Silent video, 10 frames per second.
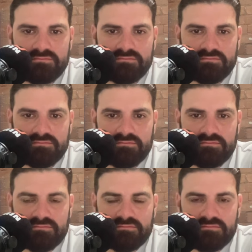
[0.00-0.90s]

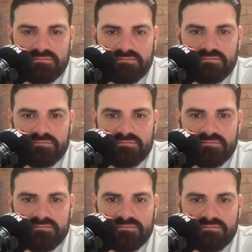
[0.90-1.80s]

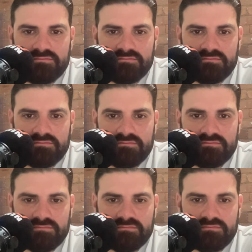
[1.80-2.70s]

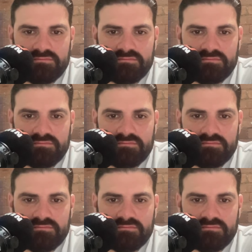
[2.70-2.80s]
[no speech]